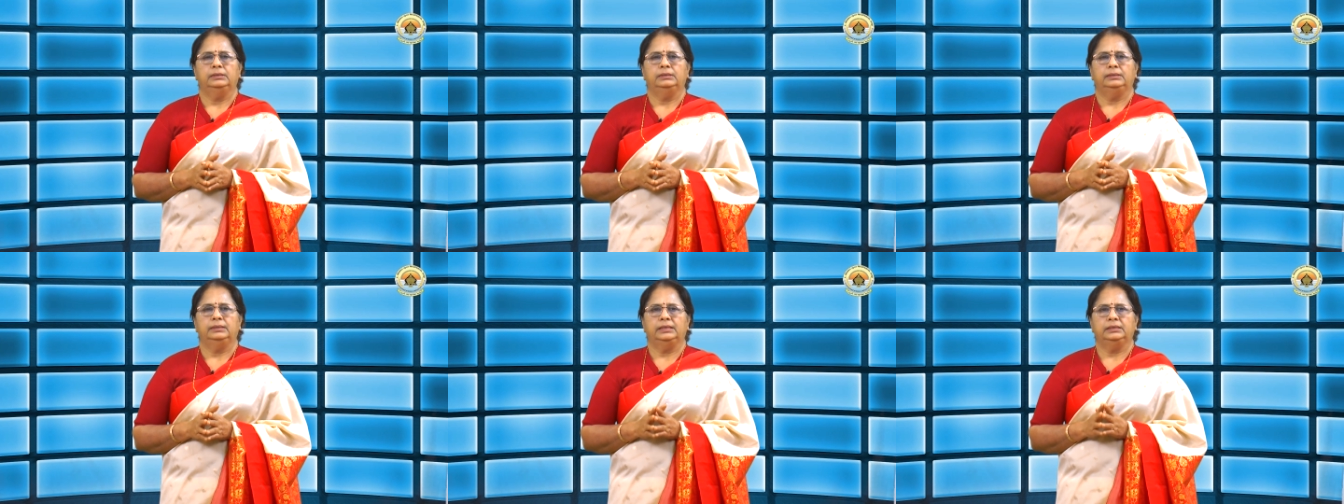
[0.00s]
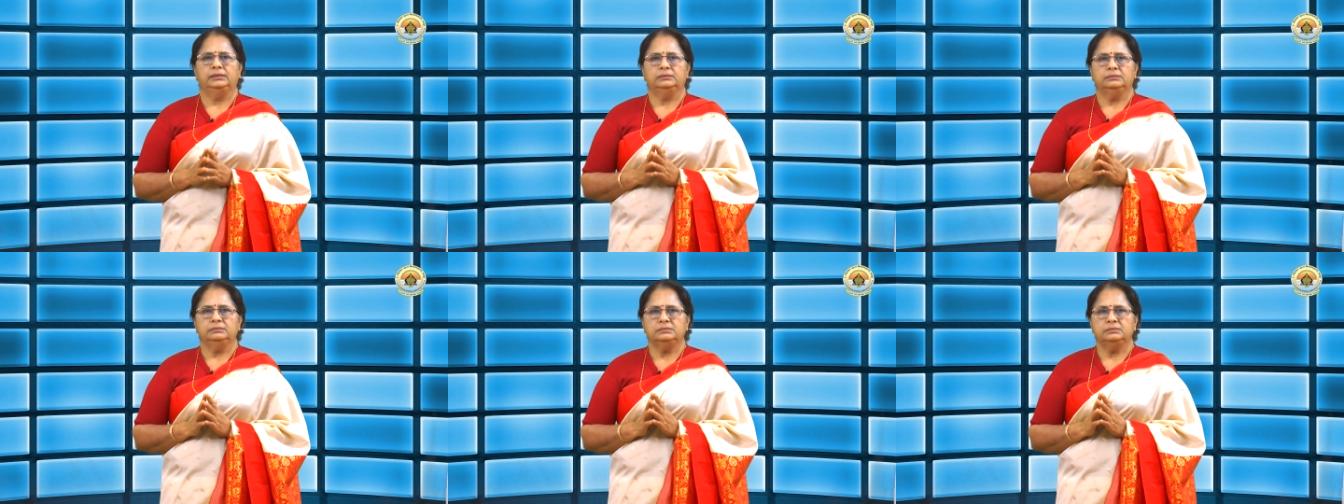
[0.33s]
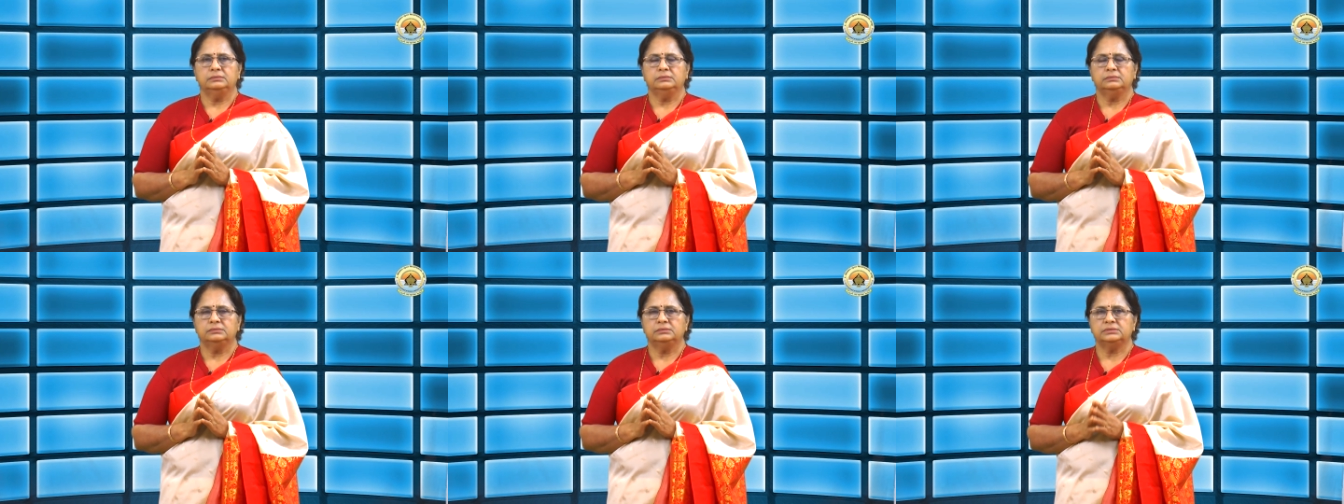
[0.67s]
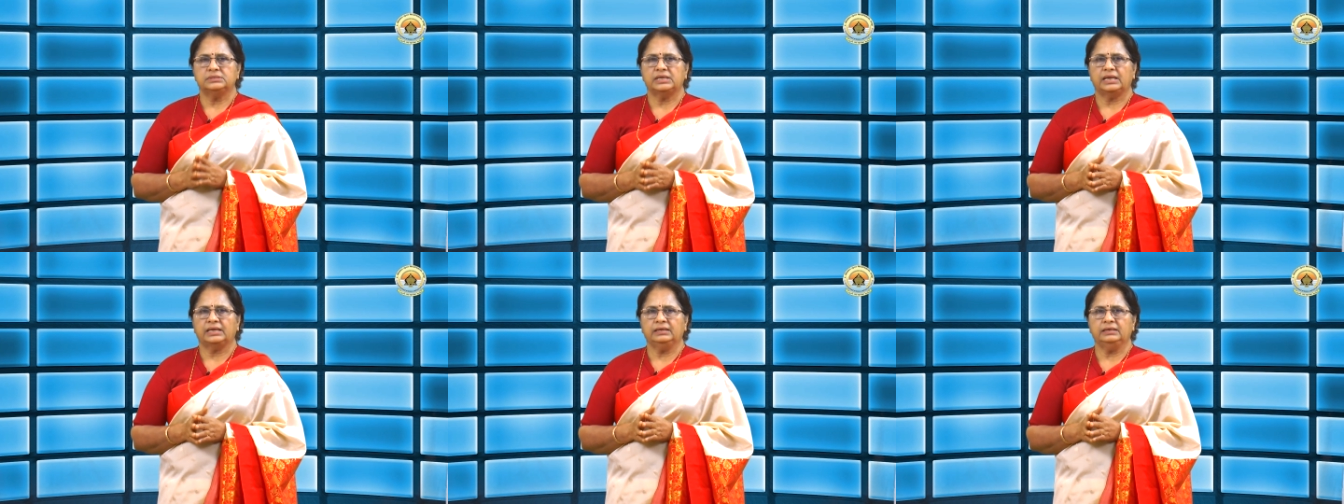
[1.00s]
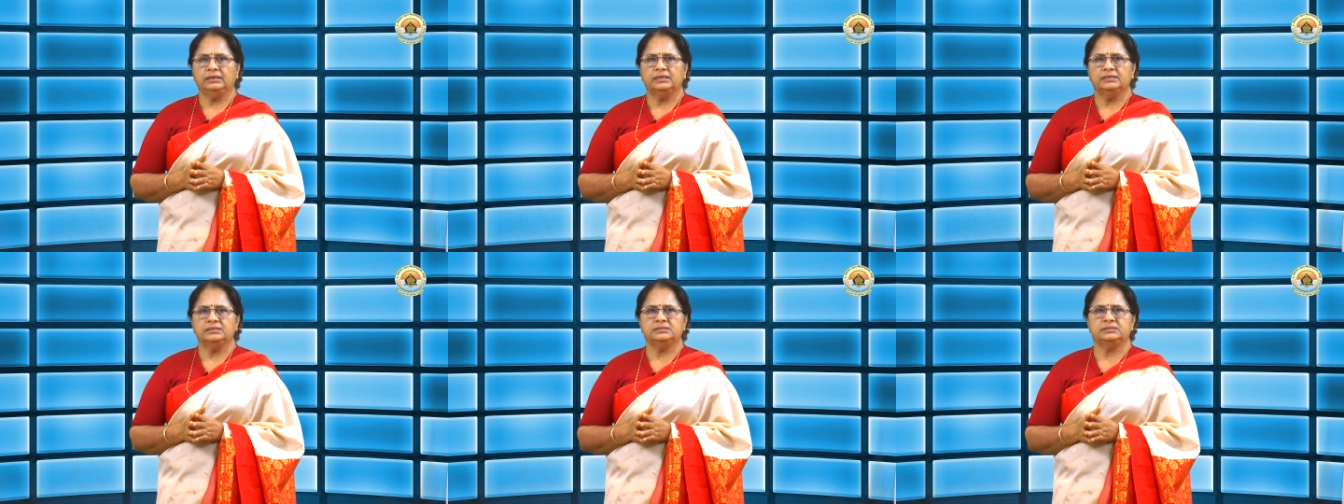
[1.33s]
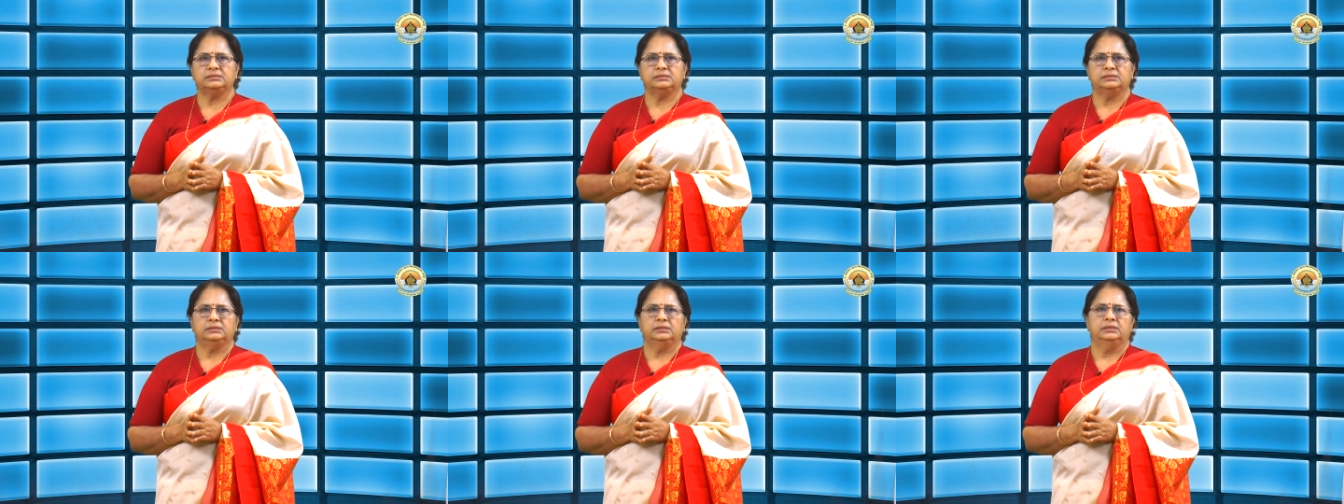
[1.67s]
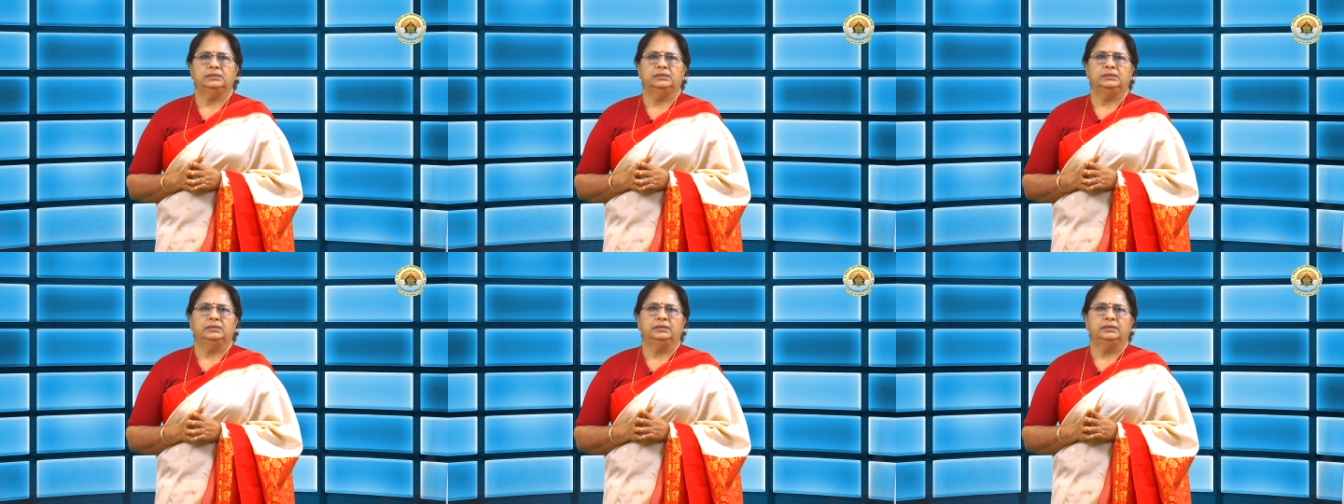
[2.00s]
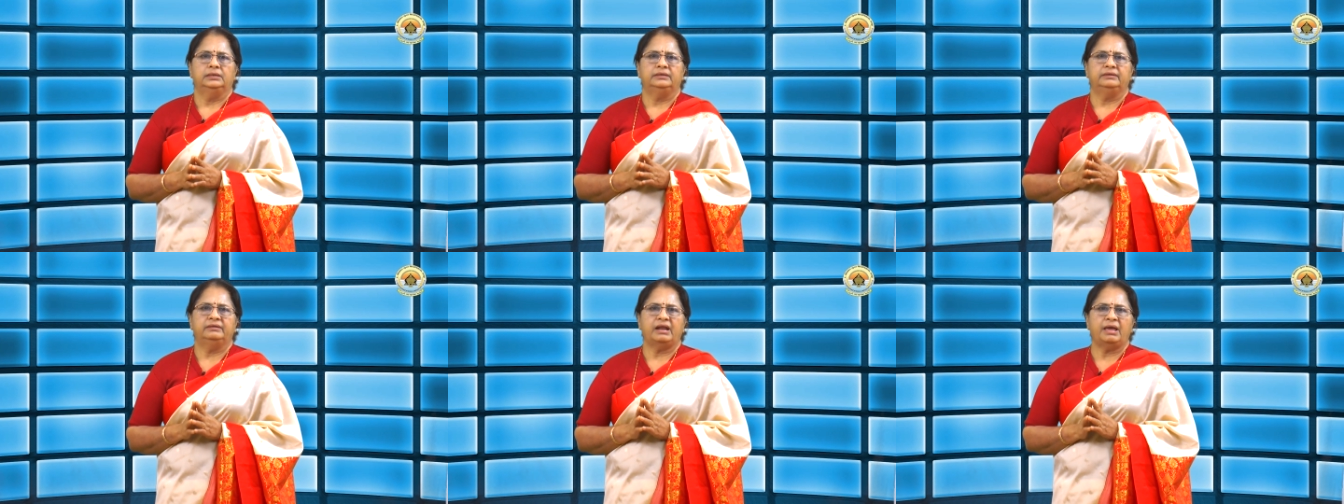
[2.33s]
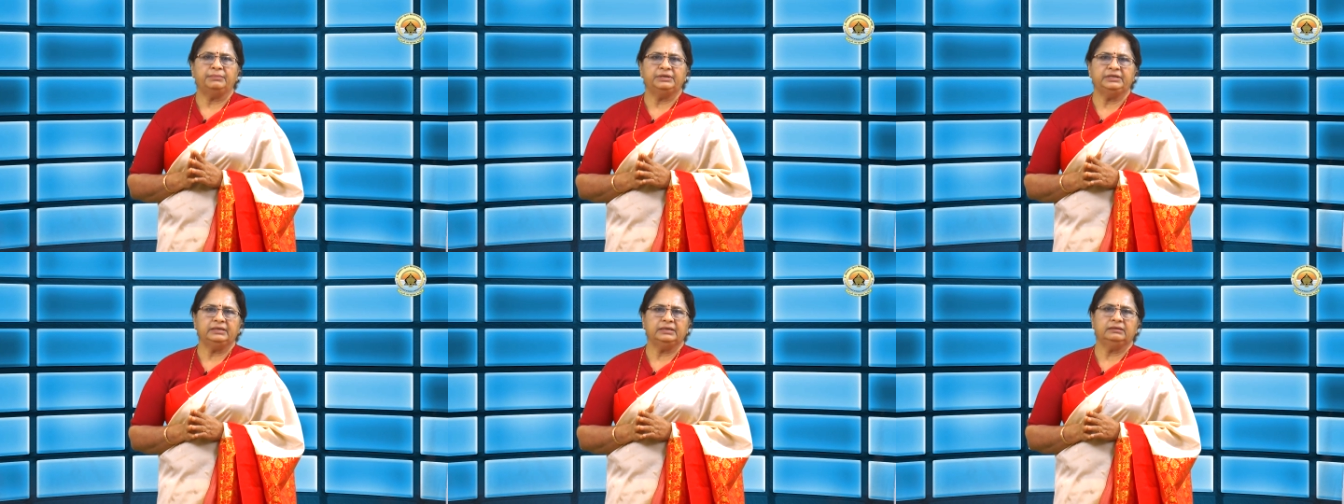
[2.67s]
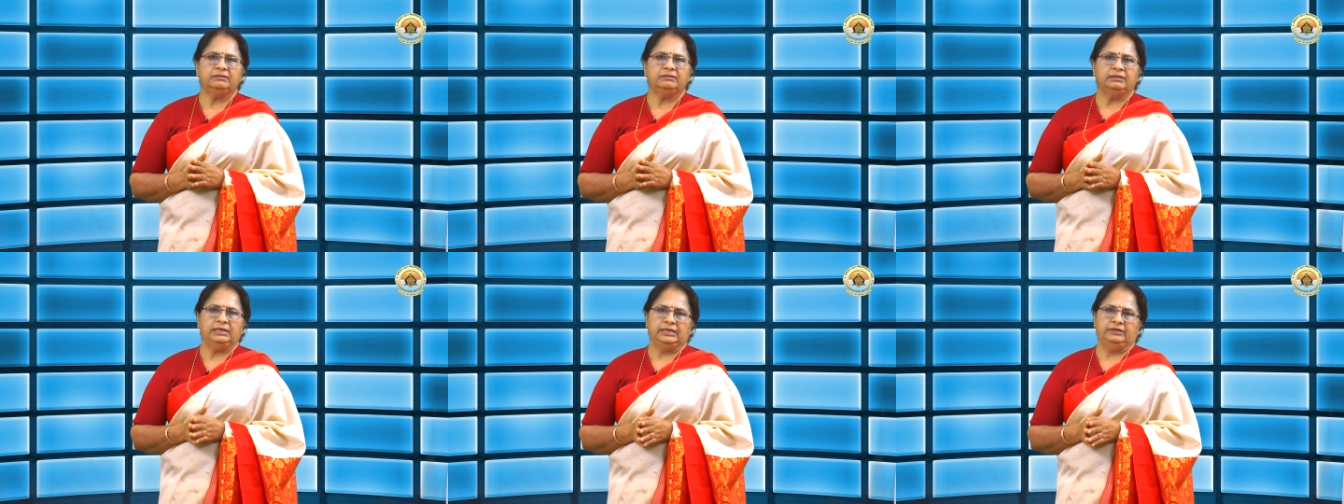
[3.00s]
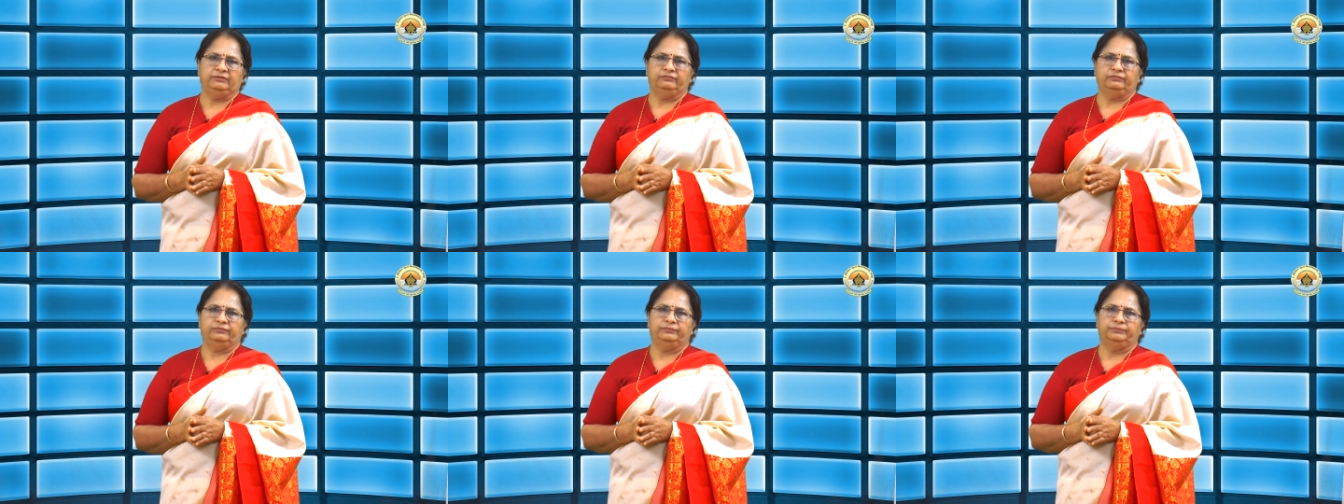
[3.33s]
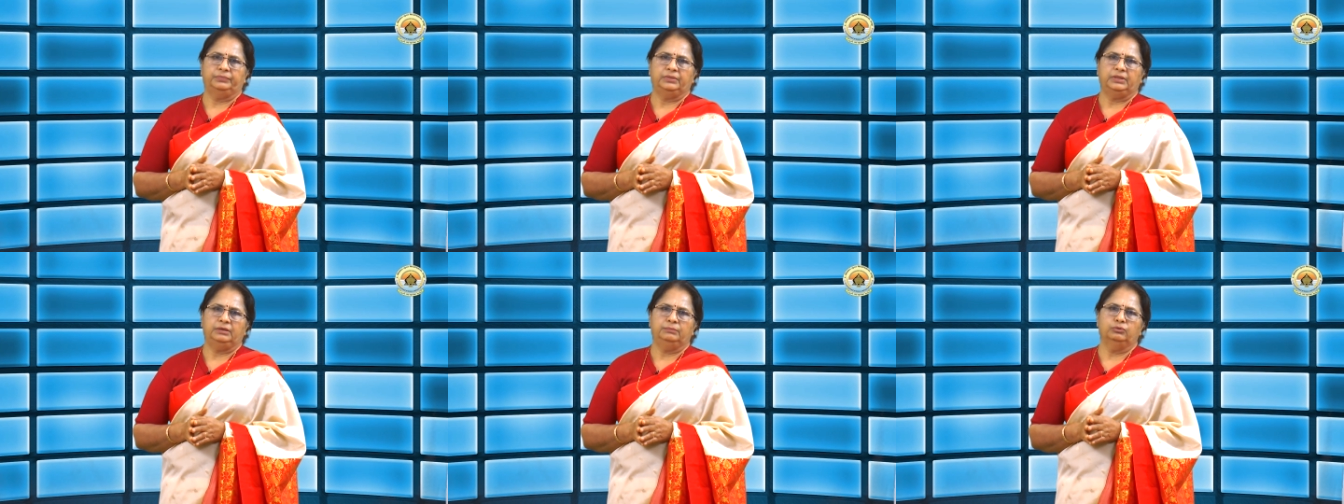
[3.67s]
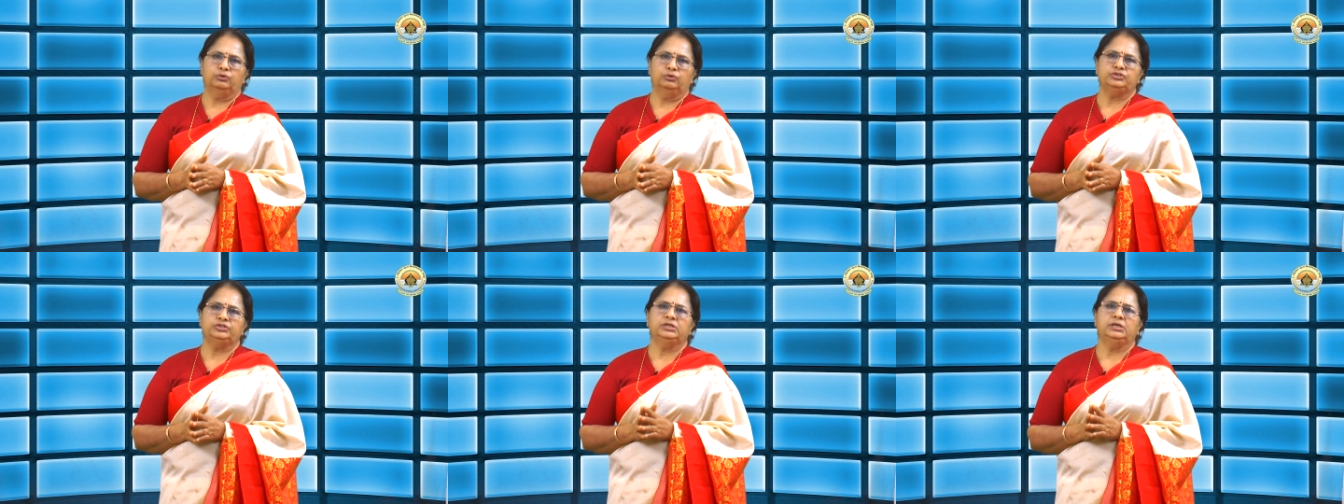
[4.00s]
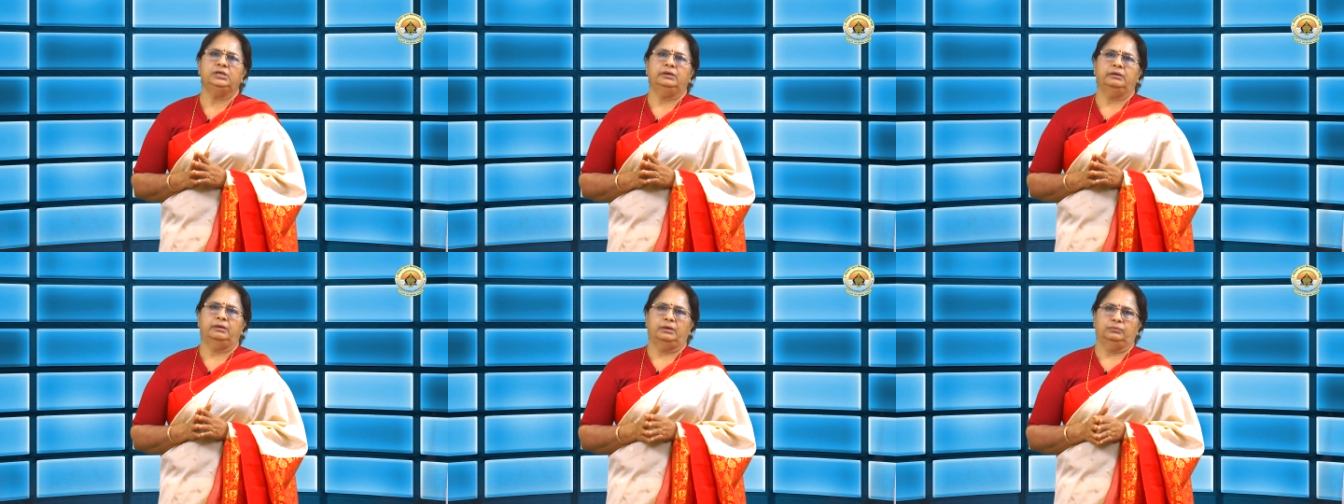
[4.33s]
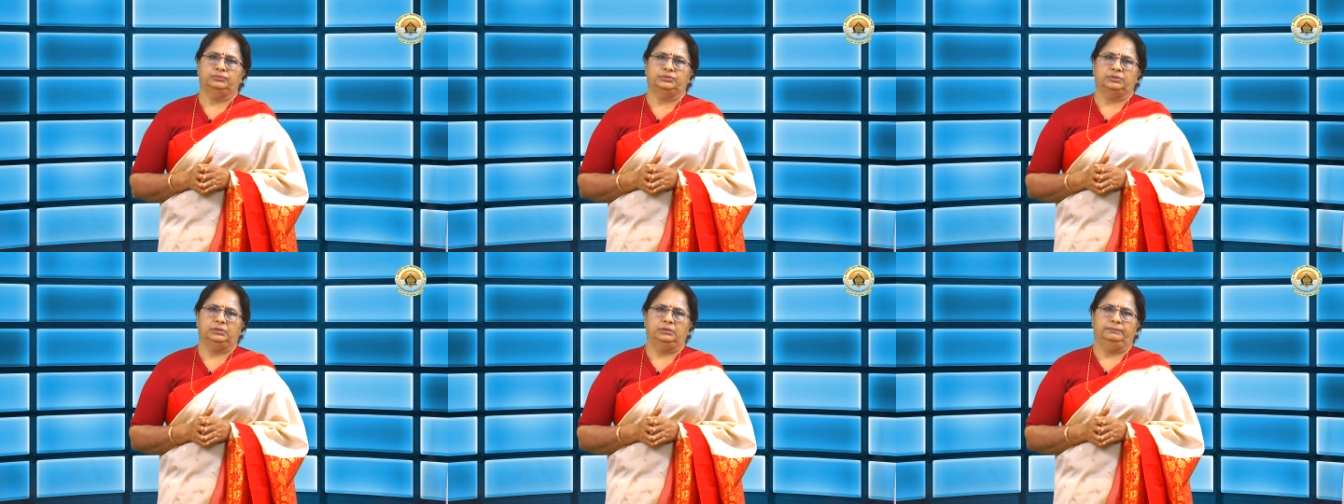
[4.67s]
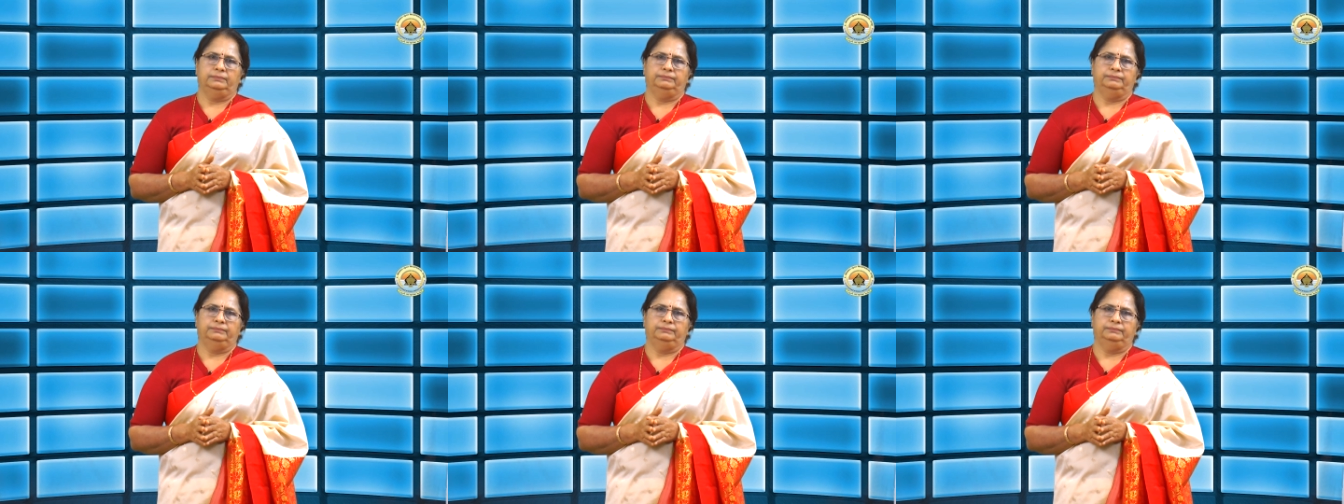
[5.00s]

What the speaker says: Then second is dramatic relief, emotional arousal.